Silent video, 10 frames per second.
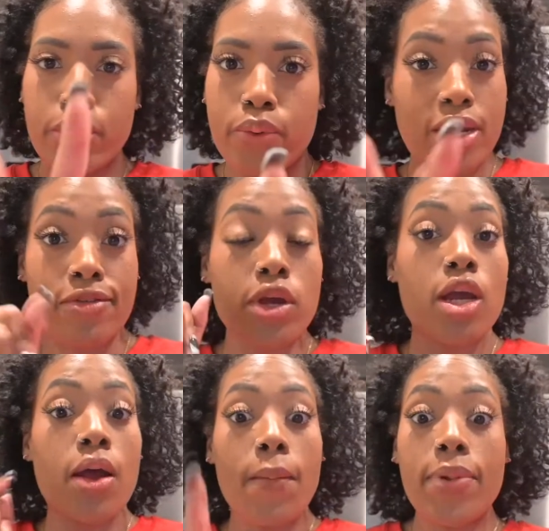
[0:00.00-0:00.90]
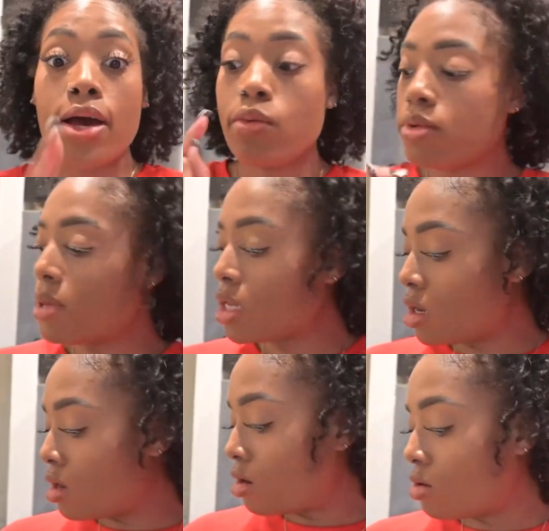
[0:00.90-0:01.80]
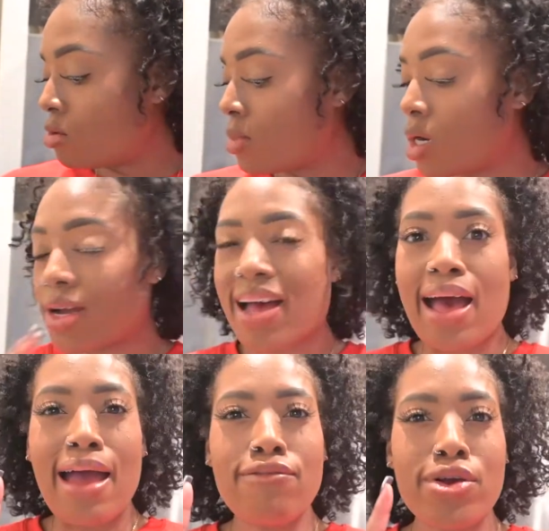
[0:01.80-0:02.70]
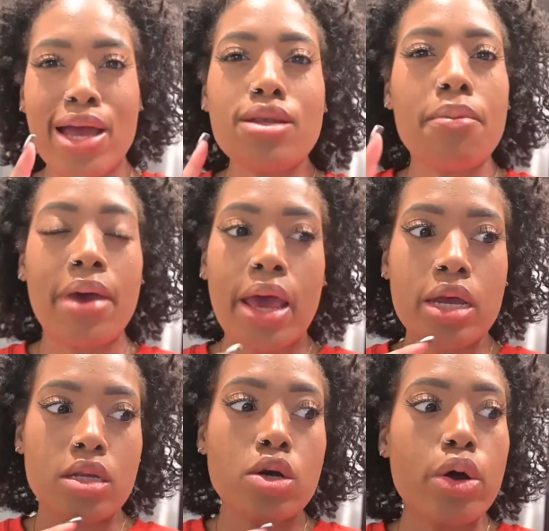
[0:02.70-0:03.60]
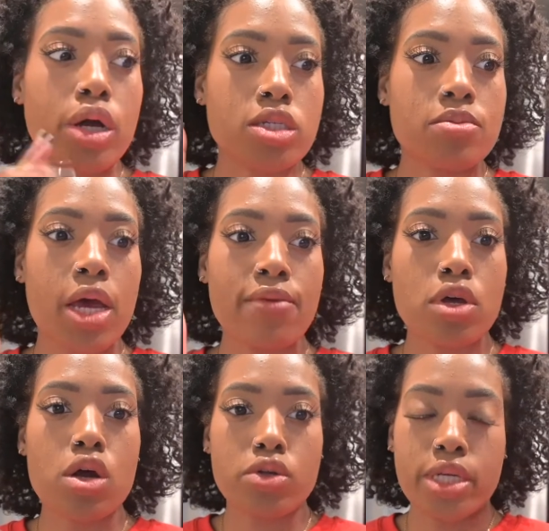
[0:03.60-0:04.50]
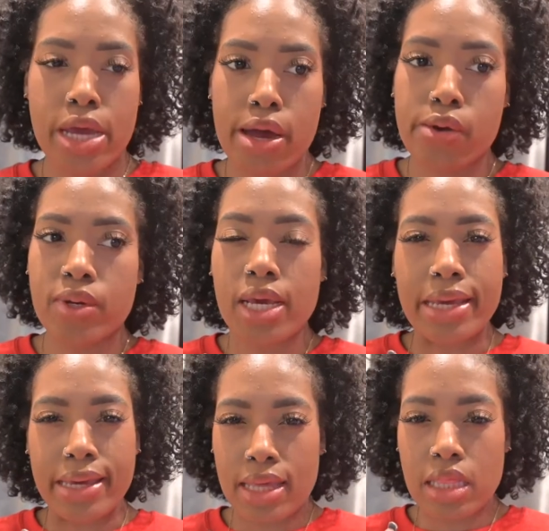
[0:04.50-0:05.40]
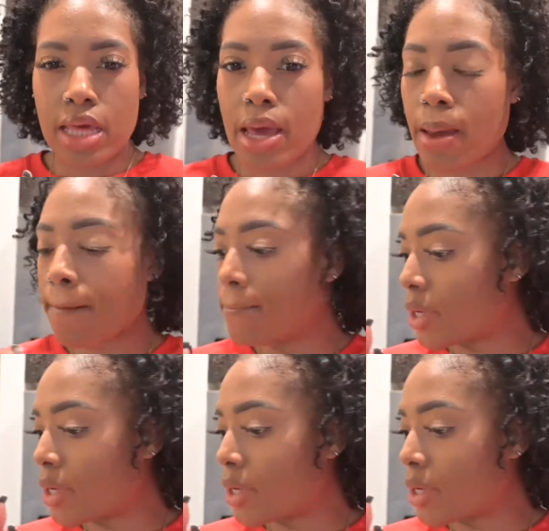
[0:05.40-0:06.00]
Whatever. But we made it home. I forgot a bag in the car, so I'm gonna have to go down and get that.